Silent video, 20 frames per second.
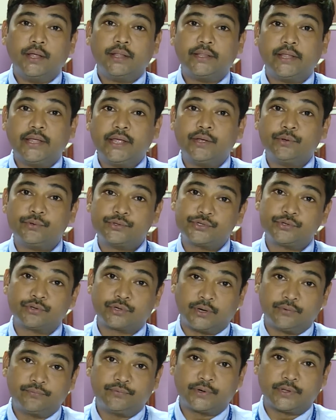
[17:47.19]
They used to
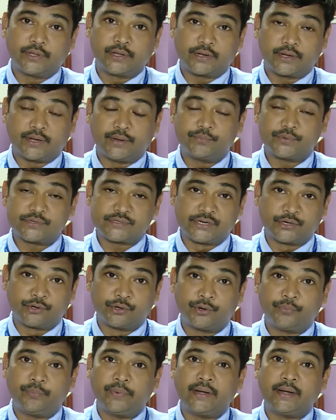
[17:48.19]
come for their campus
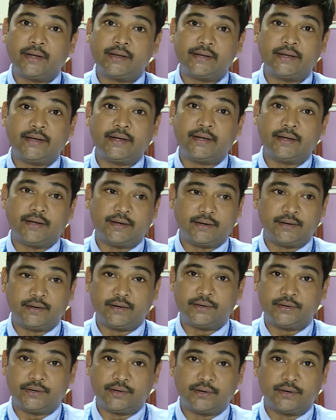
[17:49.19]
recruitment in
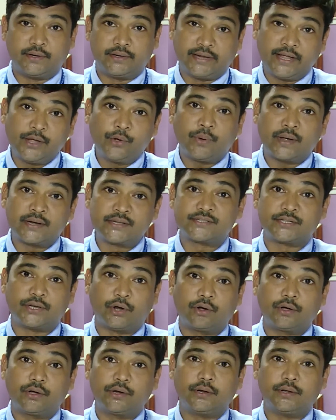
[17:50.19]
a day 1
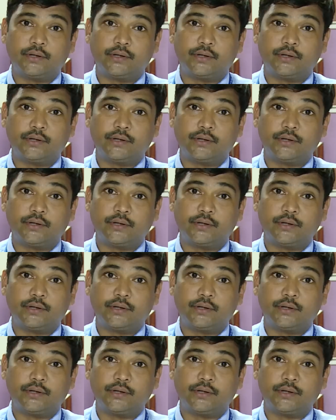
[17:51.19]
slot.